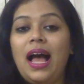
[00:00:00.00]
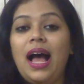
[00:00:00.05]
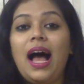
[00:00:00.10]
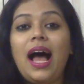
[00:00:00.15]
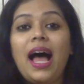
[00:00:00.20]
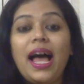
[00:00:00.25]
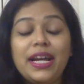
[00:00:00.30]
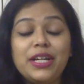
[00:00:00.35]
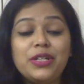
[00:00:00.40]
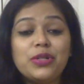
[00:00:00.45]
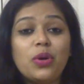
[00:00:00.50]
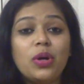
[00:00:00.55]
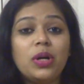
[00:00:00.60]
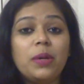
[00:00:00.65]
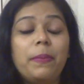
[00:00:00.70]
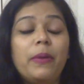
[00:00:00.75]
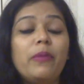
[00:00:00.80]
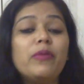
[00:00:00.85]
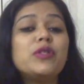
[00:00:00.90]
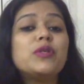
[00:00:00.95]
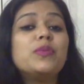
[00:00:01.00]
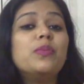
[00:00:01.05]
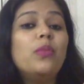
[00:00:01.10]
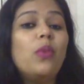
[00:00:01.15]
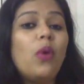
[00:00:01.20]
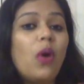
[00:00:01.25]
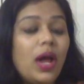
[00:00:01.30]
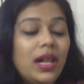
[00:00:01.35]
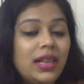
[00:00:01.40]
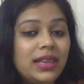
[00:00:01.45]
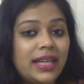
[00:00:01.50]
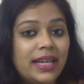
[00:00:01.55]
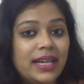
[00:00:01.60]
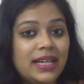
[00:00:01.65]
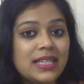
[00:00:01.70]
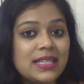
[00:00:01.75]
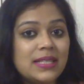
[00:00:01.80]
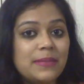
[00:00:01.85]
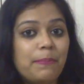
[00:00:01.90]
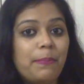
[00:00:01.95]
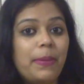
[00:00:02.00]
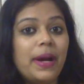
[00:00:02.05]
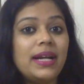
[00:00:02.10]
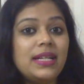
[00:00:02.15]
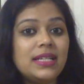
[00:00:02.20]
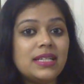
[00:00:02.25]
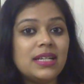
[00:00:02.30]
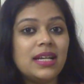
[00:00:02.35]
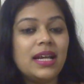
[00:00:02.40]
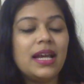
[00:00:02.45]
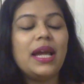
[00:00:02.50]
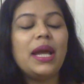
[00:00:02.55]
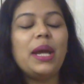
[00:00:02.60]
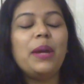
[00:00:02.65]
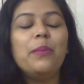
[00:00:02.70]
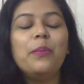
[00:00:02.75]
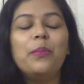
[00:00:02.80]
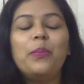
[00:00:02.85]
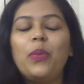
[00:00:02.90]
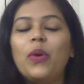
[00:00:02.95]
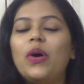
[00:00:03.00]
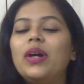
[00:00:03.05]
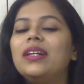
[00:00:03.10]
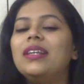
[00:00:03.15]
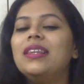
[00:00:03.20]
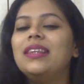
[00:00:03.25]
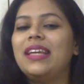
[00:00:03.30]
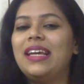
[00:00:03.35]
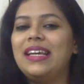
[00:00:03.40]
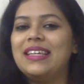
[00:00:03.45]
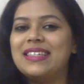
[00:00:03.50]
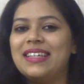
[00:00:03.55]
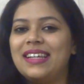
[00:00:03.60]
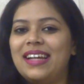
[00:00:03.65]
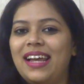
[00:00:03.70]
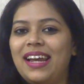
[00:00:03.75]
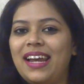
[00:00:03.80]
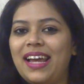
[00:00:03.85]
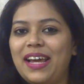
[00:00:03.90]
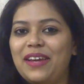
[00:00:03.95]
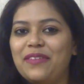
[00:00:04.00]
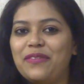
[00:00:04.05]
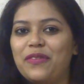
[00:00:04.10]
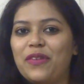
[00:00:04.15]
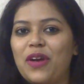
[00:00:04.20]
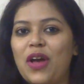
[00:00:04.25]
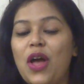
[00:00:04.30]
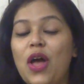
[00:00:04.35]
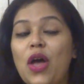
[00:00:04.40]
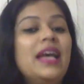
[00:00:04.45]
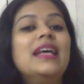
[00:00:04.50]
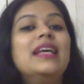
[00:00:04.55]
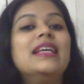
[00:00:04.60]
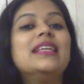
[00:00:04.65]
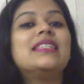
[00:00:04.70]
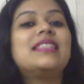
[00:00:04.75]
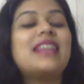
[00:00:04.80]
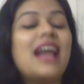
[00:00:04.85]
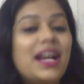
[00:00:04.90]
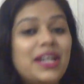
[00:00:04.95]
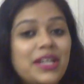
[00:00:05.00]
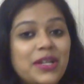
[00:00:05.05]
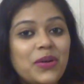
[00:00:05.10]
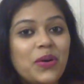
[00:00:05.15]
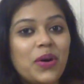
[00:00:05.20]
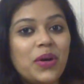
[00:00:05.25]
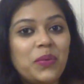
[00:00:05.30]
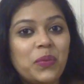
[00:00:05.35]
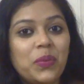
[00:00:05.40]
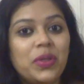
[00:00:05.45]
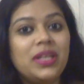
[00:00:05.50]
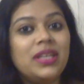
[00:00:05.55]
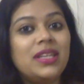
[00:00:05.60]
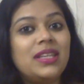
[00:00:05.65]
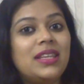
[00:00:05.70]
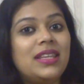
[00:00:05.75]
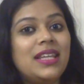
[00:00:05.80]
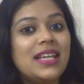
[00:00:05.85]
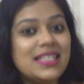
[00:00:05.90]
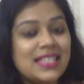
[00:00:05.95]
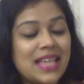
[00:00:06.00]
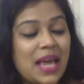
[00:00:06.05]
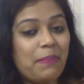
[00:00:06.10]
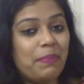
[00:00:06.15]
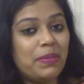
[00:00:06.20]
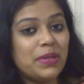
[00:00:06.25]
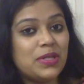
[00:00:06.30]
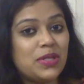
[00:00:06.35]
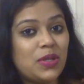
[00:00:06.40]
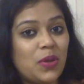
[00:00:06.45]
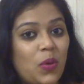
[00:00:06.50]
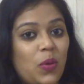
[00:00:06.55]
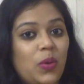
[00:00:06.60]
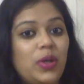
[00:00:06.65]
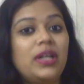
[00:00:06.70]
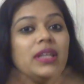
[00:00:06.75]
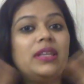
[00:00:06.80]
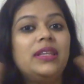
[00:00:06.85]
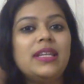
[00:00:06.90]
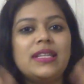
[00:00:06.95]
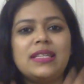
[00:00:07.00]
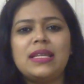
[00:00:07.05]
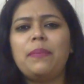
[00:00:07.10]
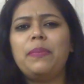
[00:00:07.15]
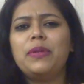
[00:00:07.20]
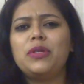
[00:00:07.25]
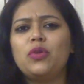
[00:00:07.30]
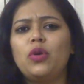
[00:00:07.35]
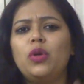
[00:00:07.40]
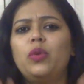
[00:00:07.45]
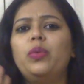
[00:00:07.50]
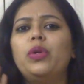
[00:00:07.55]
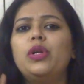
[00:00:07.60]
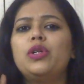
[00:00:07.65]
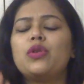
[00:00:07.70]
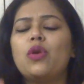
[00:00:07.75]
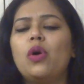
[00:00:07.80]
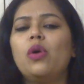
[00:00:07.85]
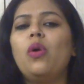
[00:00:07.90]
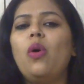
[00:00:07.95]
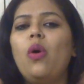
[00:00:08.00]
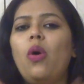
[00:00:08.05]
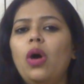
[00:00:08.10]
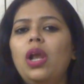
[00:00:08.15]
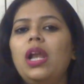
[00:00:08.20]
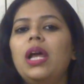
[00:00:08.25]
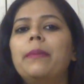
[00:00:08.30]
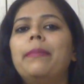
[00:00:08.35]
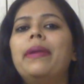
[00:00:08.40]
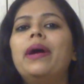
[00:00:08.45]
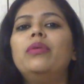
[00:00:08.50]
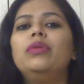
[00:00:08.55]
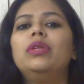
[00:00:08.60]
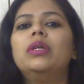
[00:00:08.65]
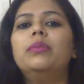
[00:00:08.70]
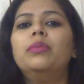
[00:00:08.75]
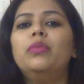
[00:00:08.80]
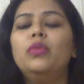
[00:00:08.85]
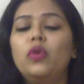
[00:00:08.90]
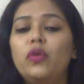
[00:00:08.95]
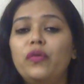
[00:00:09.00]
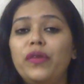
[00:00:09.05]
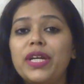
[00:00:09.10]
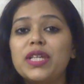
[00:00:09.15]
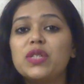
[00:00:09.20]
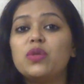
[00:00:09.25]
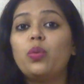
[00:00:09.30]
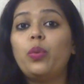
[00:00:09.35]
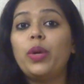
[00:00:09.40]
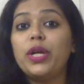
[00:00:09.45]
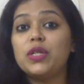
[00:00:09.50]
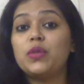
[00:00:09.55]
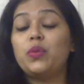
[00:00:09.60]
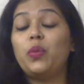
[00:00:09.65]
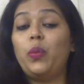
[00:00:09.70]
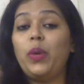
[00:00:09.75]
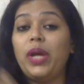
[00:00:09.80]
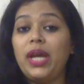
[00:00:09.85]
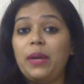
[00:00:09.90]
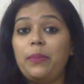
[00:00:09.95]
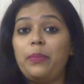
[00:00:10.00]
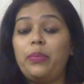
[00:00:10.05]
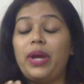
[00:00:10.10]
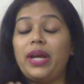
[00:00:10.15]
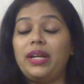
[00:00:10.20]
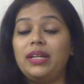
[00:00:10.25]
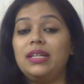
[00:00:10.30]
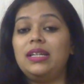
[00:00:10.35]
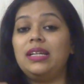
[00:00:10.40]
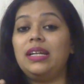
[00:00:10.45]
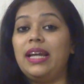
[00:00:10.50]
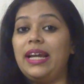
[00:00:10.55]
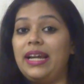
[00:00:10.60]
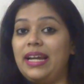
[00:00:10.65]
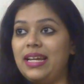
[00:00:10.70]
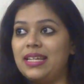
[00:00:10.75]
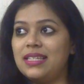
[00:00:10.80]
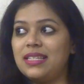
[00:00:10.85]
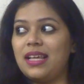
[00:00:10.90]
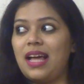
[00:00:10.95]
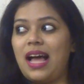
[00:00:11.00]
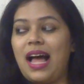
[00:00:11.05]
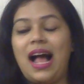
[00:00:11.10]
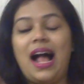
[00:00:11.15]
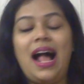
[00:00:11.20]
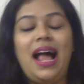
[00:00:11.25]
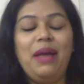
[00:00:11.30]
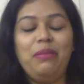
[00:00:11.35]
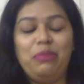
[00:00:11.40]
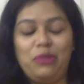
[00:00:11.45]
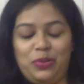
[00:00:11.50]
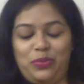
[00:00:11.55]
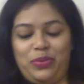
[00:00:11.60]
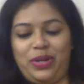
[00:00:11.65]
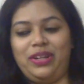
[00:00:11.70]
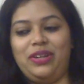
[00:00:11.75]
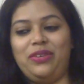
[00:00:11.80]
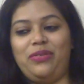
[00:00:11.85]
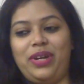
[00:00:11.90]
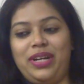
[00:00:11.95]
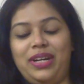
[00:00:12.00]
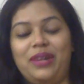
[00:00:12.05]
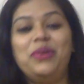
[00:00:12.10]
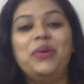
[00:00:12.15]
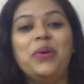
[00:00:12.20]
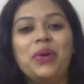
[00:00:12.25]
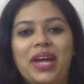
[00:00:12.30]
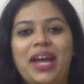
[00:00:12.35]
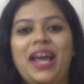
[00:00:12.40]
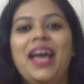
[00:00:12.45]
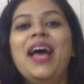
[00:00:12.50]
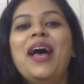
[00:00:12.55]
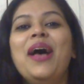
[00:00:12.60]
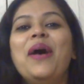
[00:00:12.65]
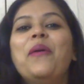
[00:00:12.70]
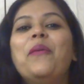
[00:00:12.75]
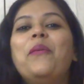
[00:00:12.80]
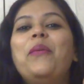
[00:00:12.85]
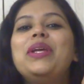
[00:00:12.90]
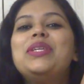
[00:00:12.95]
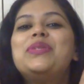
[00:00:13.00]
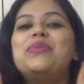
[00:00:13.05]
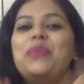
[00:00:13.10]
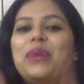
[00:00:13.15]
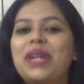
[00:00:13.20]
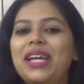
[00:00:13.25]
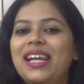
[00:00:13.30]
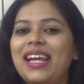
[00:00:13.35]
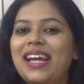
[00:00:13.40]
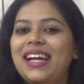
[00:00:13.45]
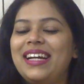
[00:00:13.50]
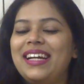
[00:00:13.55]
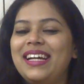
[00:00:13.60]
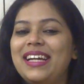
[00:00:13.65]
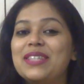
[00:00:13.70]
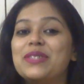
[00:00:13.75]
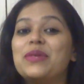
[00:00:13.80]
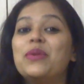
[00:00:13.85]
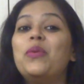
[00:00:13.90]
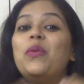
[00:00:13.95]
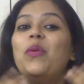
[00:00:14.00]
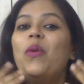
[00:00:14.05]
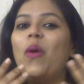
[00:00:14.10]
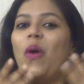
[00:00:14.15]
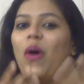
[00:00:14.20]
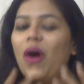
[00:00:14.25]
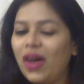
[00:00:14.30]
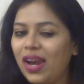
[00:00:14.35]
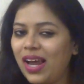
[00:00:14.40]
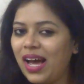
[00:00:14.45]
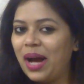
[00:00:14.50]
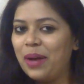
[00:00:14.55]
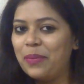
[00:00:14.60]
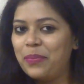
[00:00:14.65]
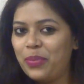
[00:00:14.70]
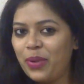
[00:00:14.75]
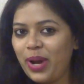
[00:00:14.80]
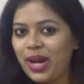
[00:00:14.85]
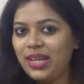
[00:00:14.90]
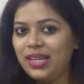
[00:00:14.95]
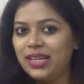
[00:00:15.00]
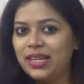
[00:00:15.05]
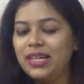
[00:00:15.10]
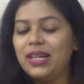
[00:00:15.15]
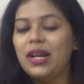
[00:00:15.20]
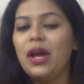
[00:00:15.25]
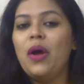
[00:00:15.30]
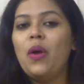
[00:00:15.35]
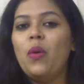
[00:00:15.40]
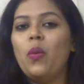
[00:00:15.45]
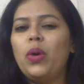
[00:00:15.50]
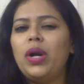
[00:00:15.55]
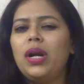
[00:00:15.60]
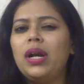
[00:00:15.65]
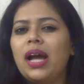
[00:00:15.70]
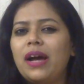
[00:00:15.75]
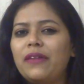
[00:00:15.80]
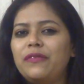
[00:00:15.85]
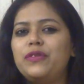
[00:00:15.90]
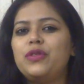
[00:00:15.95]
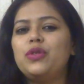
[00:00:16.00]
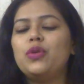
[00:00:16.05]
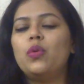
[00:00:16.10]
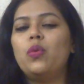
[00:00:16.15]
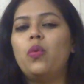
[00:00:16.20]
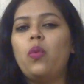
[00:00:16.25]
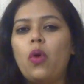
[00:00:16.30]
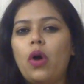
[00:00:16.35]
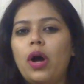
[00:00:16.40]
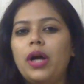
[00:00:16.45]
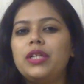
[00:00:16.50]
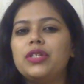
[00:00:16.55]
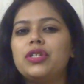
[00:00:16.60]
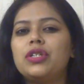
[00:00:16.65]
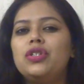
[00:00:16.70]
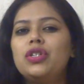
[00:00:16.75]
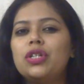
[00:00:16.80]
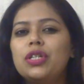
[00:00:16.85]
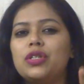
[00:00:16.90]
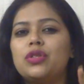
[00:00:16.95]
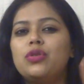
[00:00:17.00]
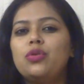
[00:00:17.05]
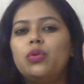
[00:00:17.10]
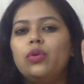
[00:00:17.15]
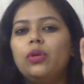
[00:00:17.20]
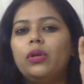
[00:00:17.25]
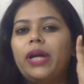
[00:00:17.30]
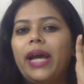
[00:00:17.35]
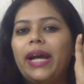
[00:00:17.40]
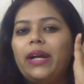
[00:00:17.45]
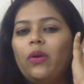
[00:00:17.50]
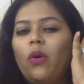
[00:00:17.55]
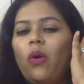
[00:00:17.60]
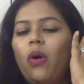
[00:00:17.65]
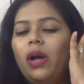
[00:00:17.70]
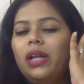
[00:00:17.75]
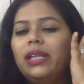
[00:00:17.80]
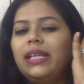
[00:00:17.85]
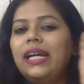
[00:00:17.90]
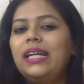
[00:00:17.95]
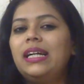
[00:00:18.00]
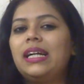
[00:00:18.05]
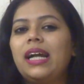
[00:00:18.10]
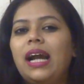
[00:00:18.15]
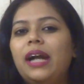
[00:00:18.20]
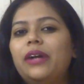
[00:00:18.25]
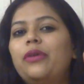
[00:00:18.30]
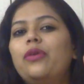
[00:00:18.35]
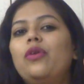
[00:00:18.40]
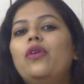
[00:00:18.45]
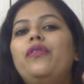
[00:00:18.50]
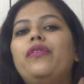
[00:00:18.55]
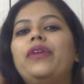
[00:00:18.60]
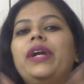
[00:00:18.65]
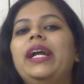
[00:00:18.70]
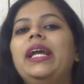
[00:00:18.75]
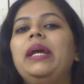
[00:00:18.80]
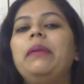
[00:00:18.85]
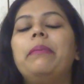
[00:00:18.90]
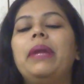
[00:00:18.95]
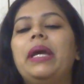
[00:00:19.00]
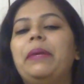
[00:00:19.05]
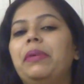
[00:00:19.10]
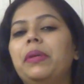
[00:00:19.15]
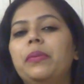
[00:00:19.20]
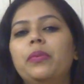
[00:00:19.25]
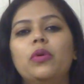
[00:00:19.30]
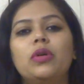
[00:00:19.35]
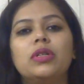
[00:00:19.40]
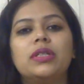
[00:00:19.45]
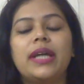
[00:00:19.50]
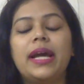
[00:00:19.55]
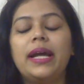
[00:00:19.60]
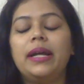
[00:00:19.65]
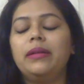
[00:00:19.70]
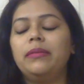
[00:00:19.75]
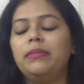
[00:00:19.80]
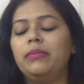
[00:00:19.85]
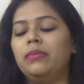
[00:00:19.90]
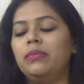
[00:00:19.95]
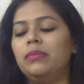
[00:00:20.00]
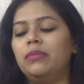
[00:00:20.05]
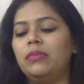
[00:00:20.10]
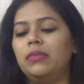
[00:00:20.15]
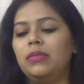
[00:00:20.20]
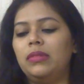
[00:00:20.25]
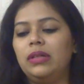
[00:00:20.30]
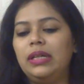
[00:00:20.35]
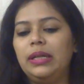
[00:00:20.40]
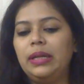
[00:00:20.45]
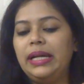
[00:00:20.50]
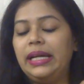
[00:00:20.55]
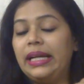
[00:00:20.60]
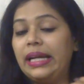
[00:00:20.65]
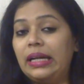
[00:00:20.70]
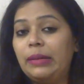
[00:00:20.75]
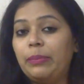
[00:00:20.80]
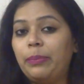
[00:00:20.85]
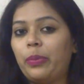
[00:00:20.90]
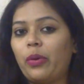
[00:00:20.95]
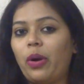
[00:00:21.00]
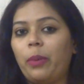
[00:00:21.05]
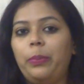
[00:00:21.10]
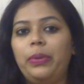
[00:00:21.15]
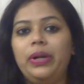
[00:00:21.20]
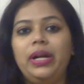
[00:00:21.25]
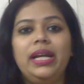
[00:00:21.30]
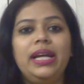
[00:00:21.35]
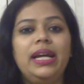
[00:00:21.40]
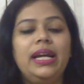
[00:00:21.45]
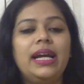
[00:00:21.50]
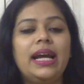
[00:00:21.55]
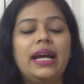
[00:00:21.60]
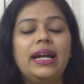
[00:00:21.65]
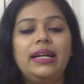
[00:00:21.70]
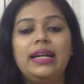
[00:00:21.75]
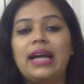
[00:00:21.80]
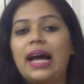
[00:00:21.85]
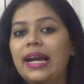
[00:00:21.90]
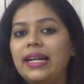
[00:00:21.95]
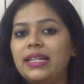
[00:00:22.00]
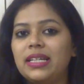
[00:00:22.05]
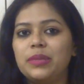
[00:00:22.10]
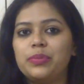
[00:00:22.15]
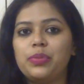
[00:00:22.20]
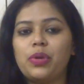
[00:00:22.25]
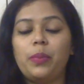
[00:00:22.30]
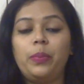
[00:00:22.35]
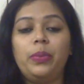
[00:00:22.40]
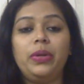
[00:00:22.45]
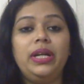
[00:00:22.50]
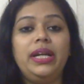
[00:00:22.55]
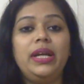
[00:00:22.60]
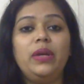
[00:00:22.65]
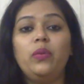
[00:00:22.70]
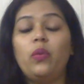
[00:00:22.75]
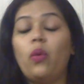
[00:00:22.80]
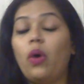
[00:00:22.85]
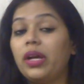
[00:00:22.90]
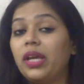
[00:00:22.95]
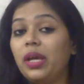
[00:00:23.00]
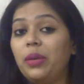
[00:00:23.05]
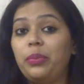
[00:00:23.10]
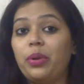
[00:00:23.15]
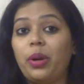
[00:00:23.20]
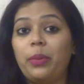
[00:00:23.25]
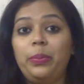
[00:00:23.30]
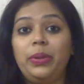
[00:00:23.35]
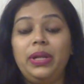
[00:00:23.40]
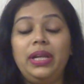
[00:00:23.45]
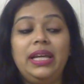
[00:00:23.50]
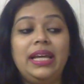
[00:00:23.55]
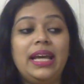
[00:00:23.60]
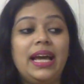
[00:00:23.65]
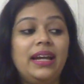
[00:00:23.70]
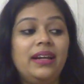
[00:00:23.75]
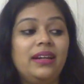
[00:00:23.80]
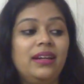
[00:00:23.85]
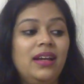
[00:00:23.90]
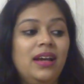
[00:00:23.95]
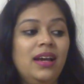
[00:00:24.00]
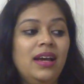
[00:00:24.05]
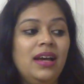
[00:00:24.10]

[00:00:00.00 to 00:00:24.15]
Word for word: I talk about small things but important things in our life. Starting on with this episode, this episode will talk all about the movies which we pregnant ladies, I am not pregnant right now, okay, which we ladies who all are pregnant would love to watch, just to get all that clutter of reading baby books and eating properly and dieting properly and walking properly and